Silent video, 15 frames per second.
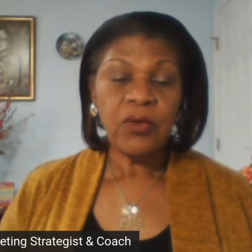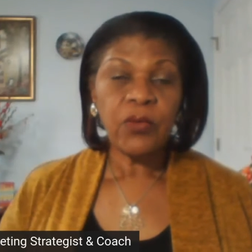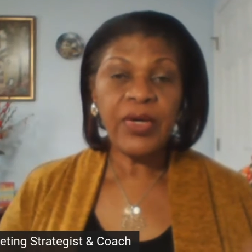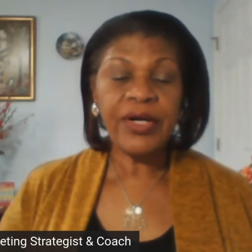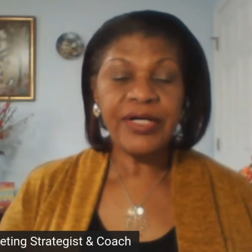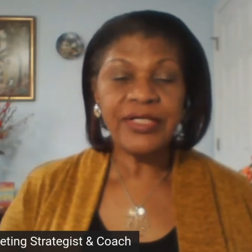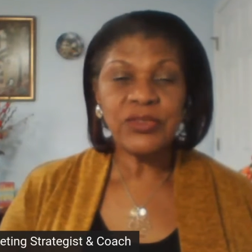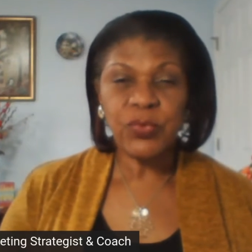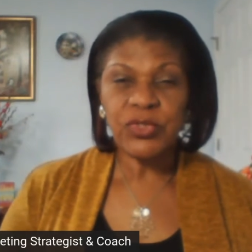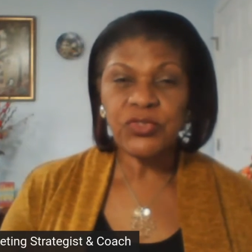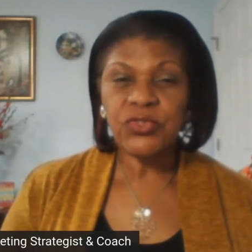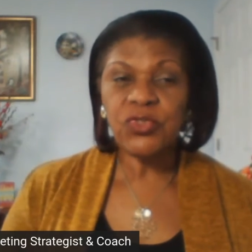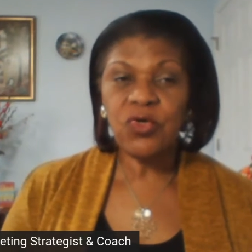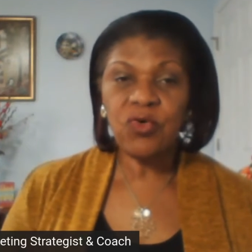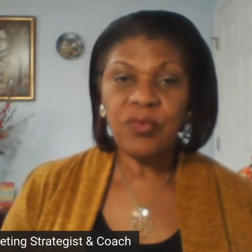whereas
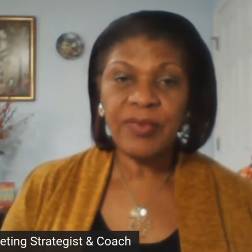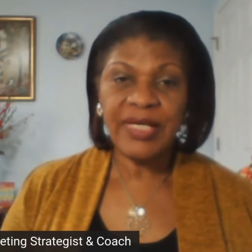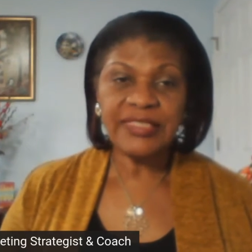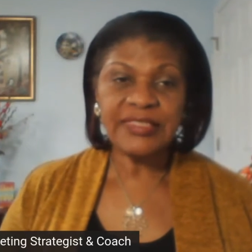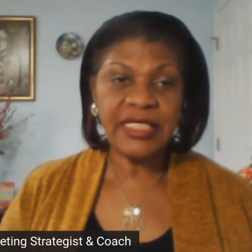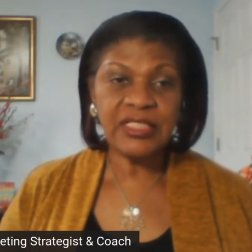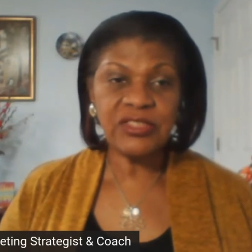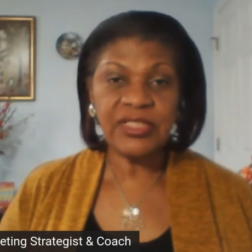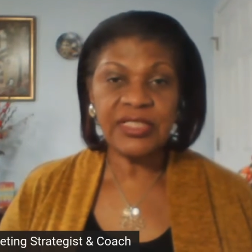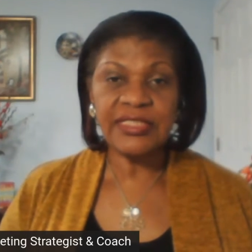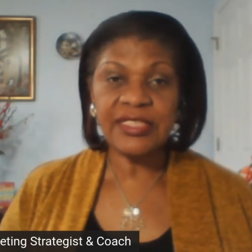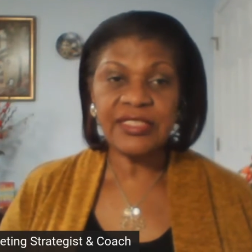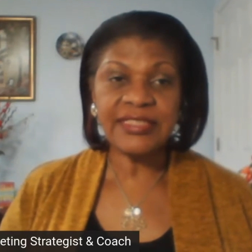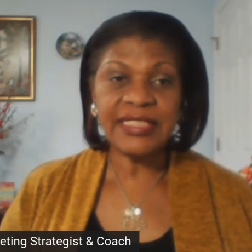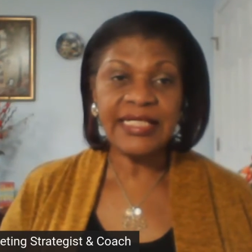with Zoom, I tend to,
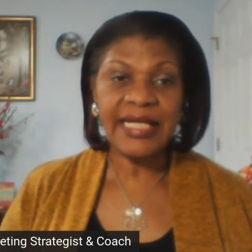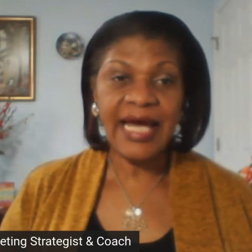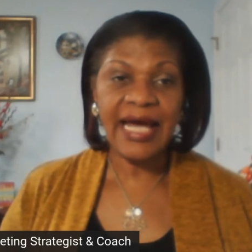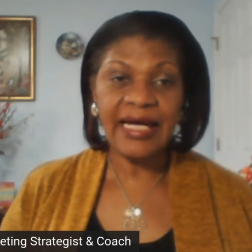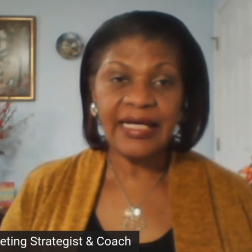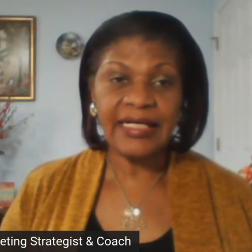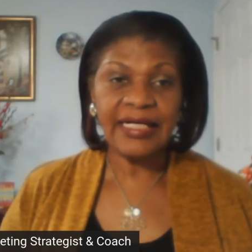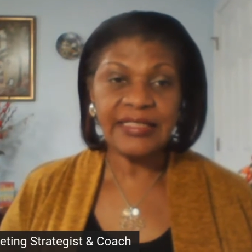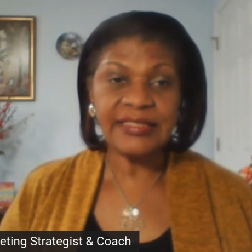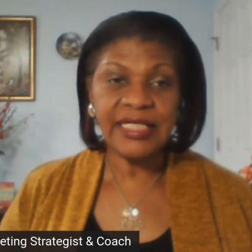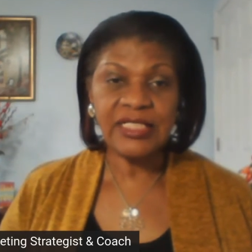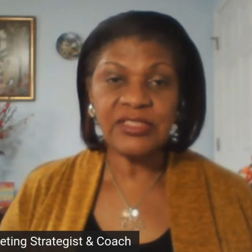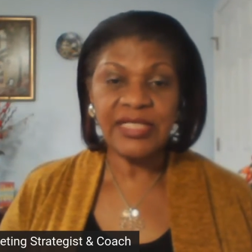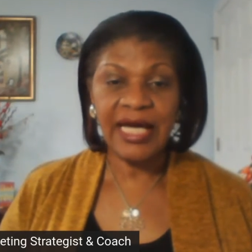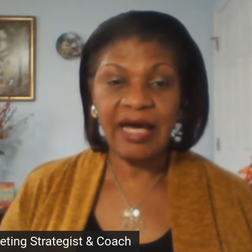there's a lag and I
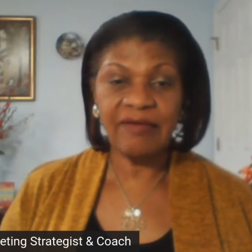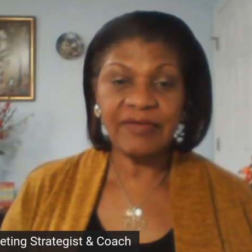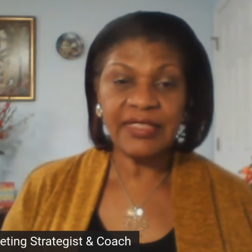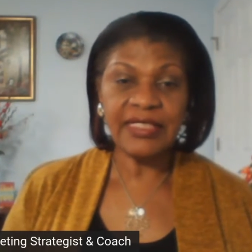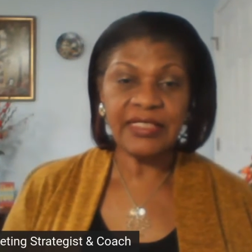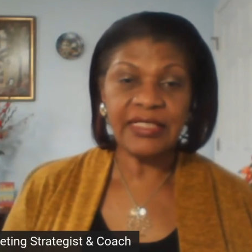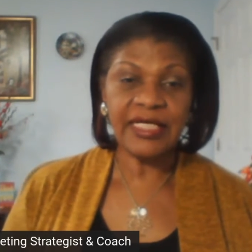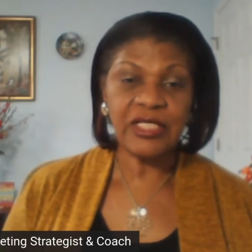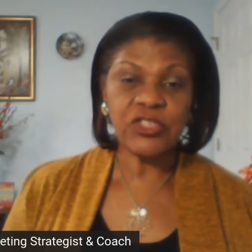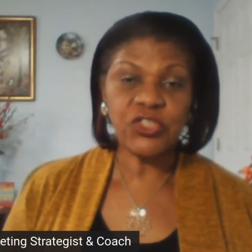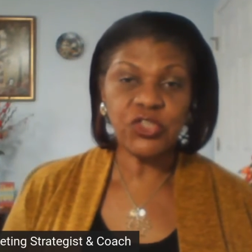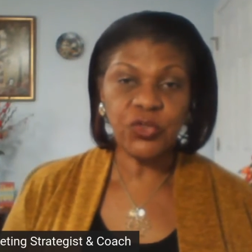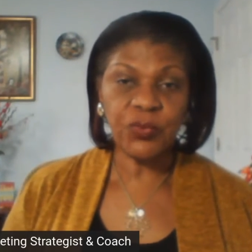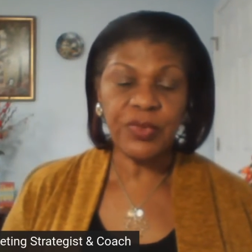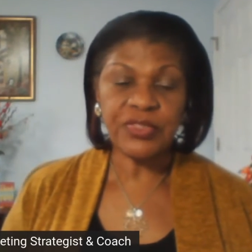tend to have a little
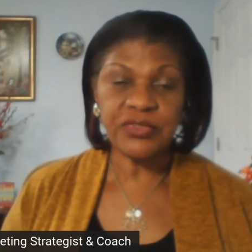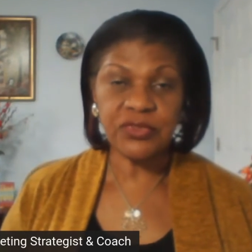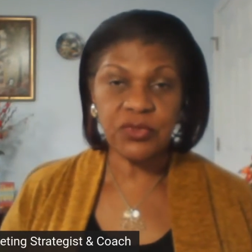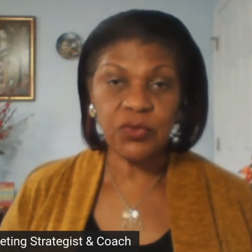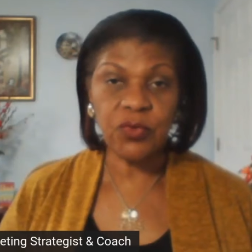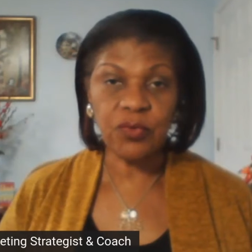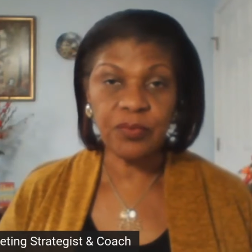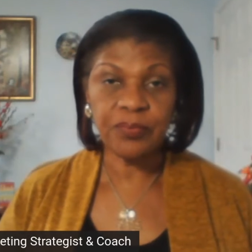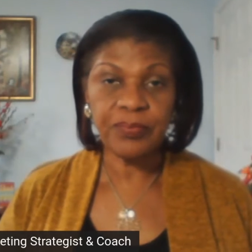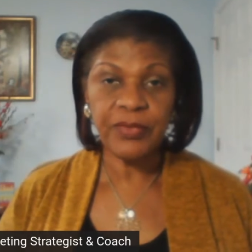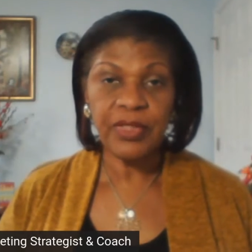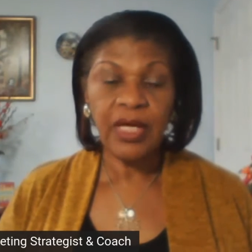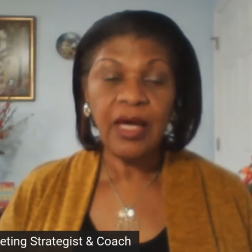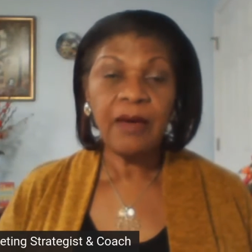issue with Zoom.